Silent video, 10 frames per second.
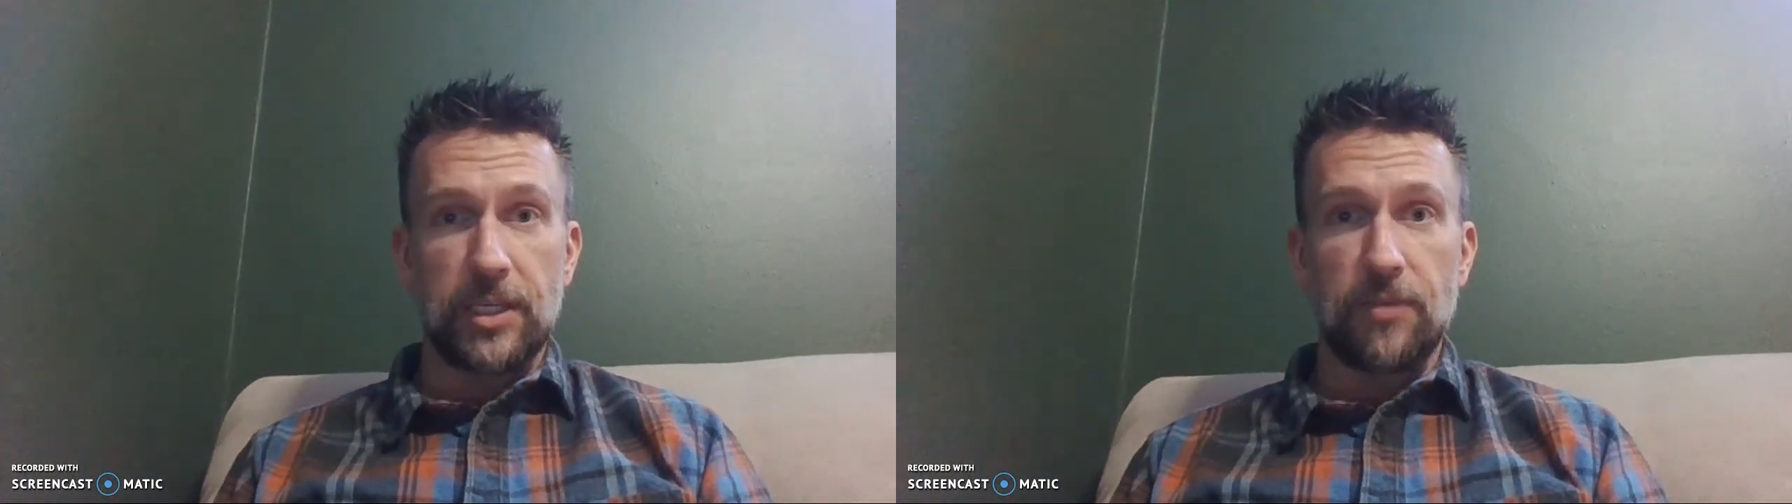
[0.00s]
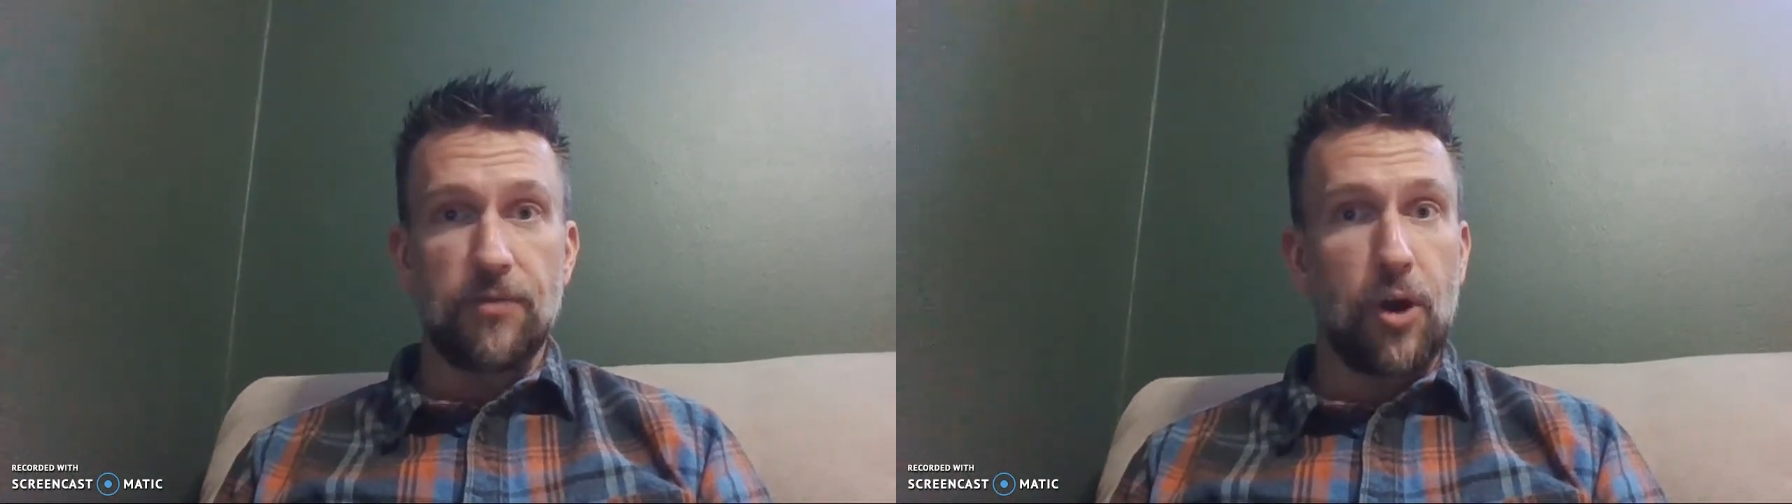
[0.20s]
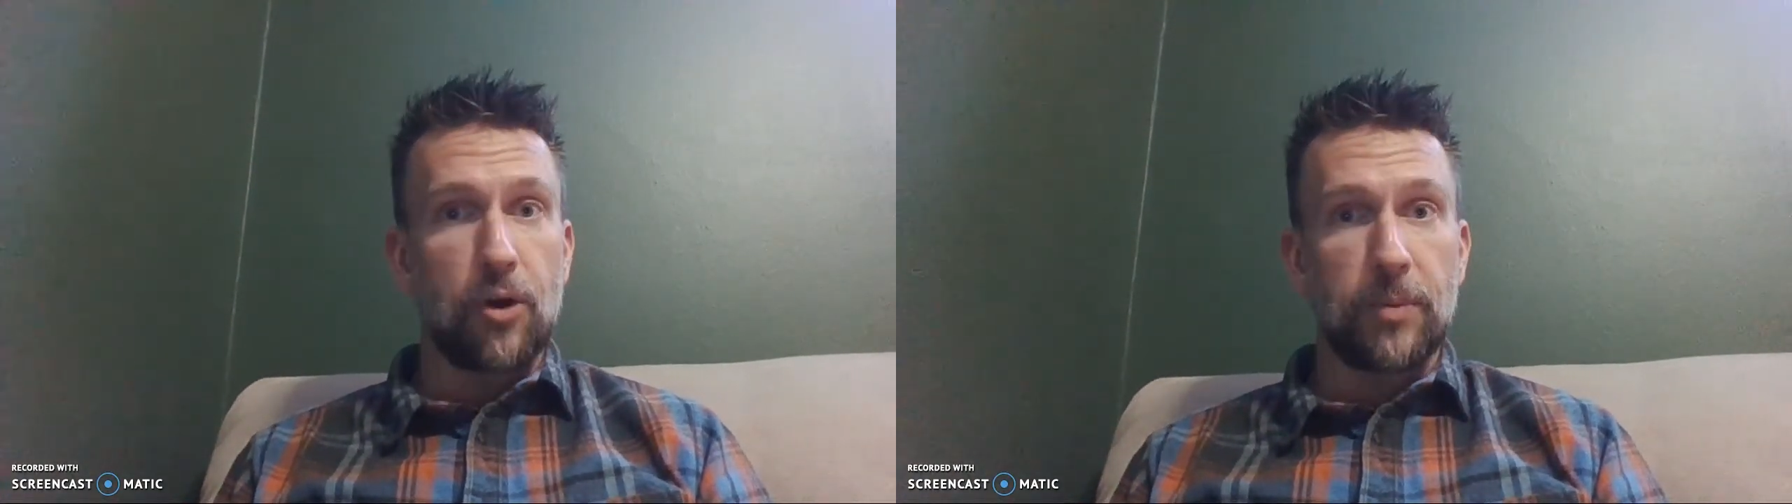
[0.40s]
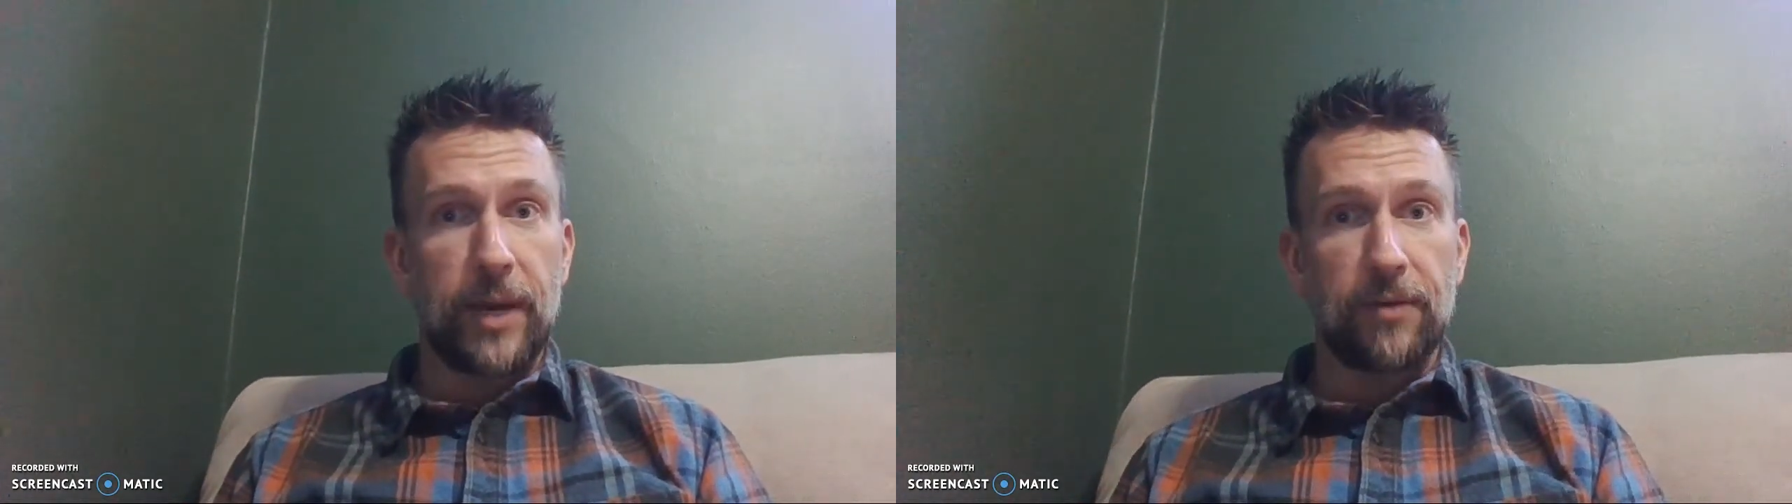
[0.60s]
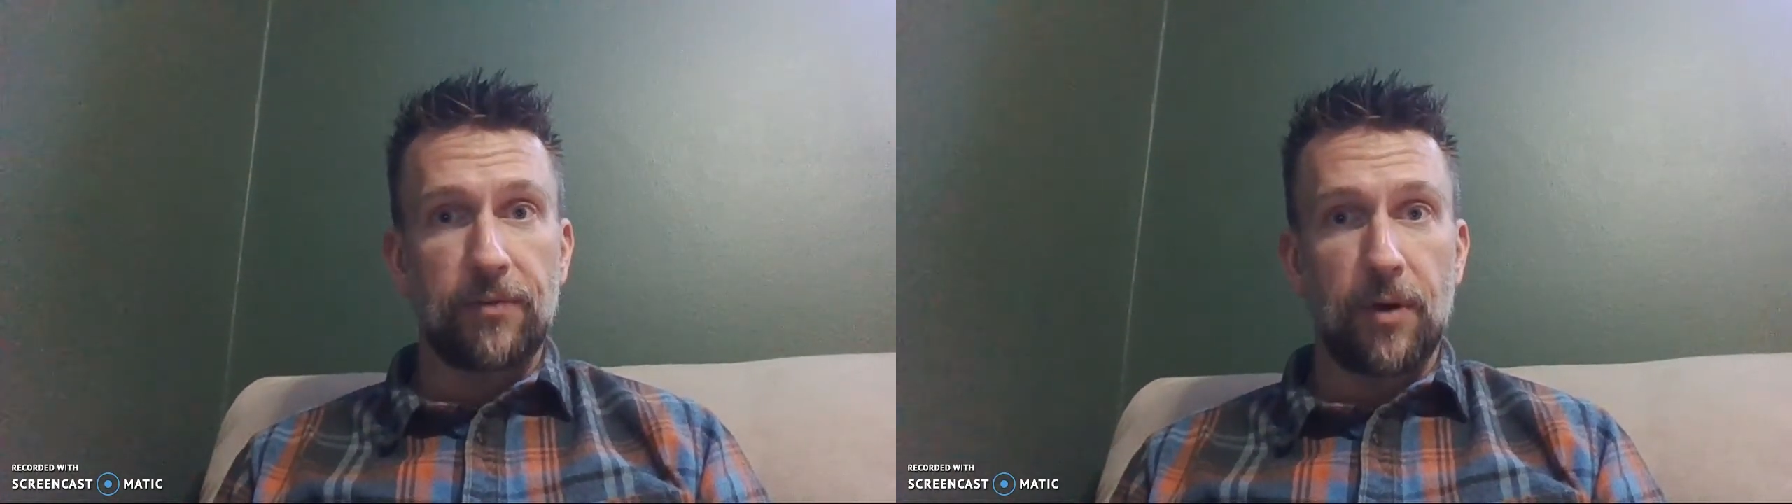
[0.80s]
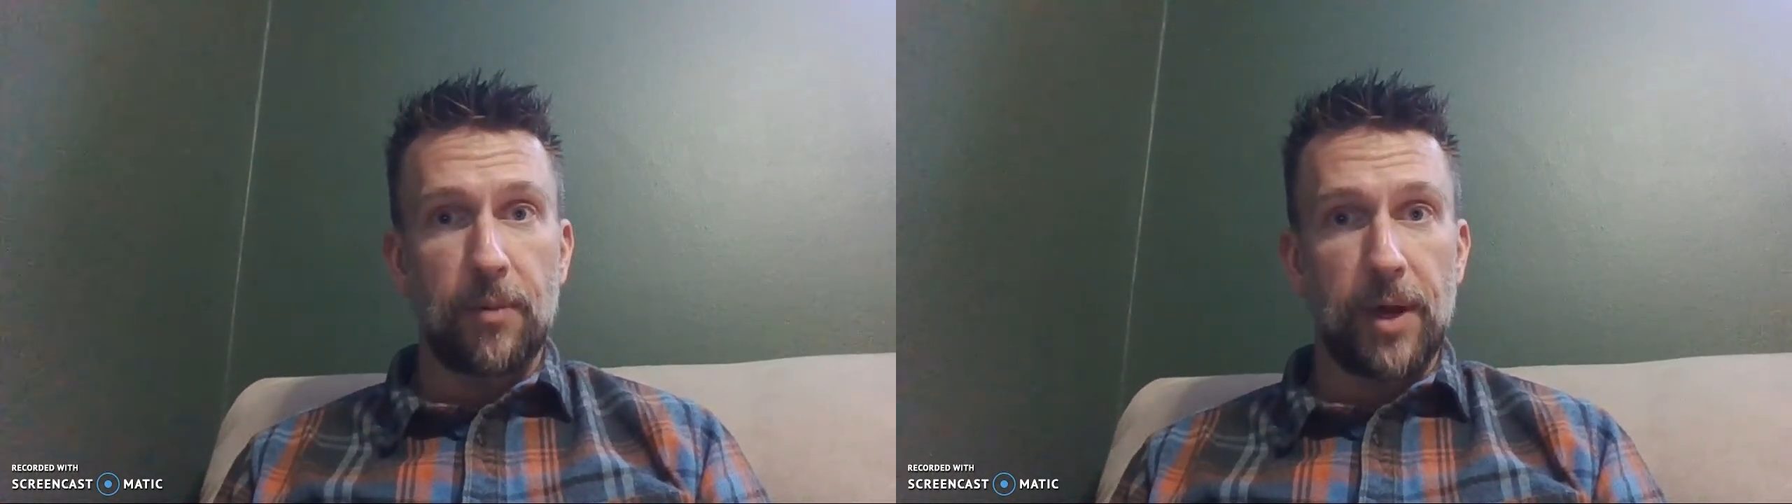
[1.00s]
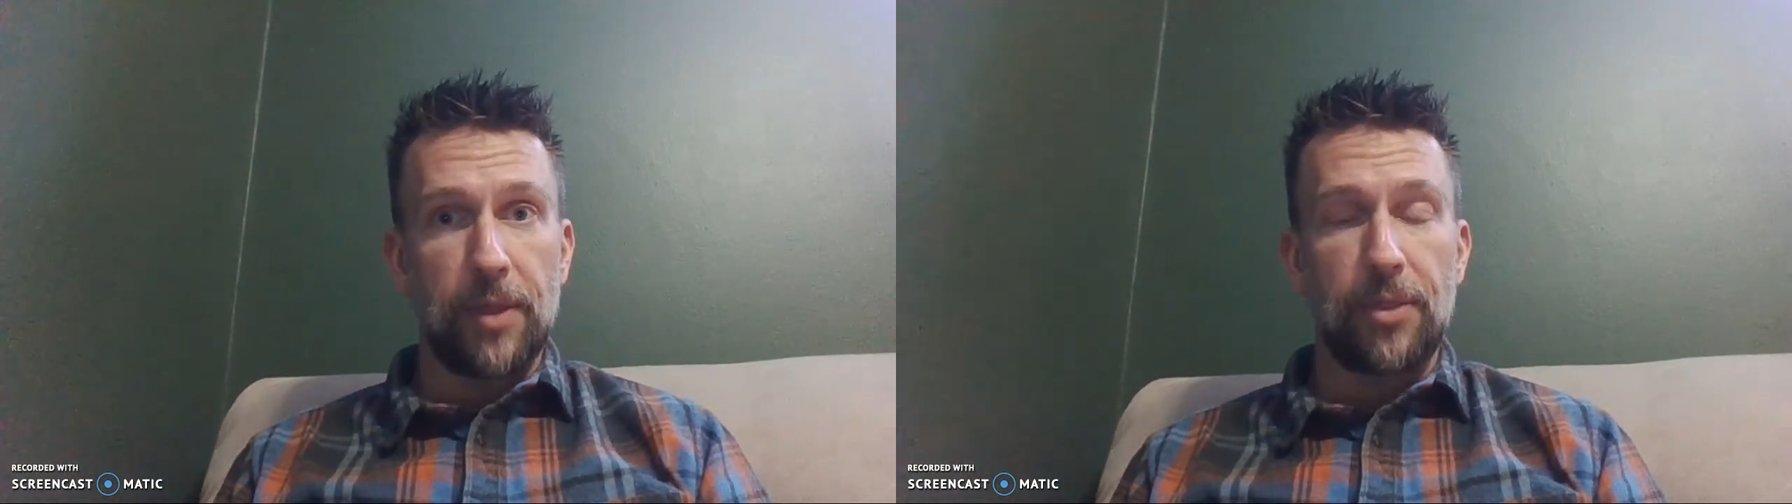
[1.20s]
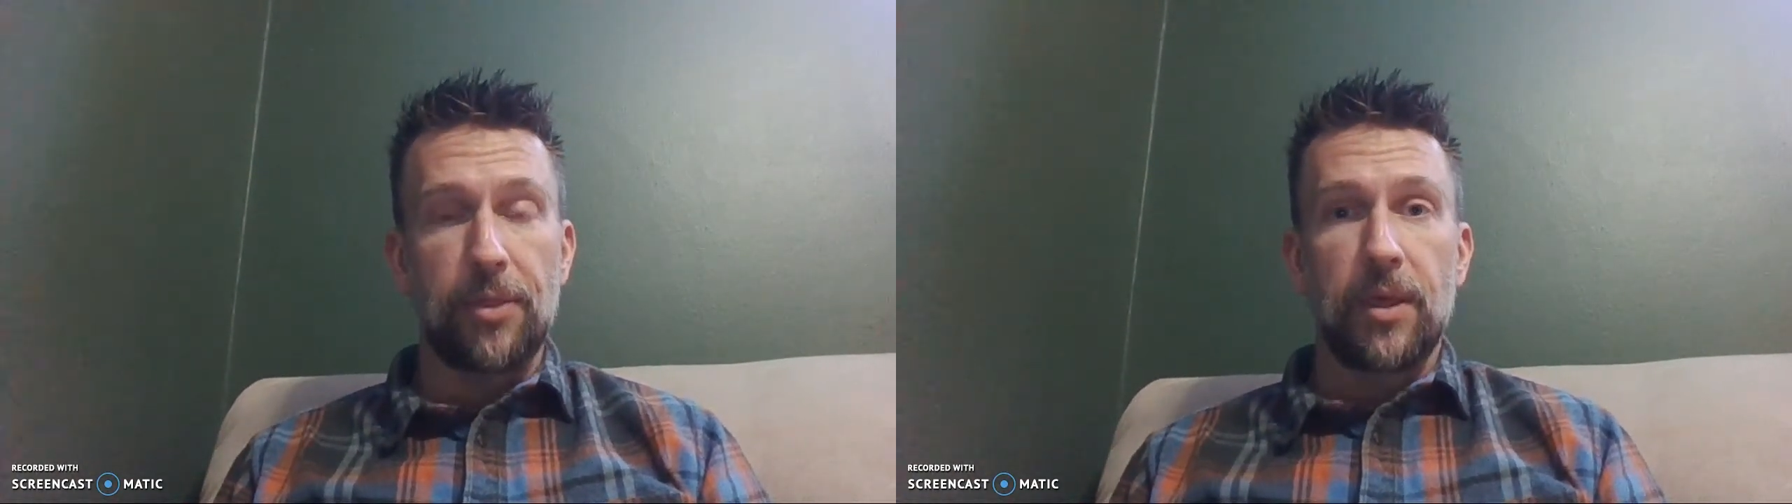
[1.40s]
that you've known about for a month.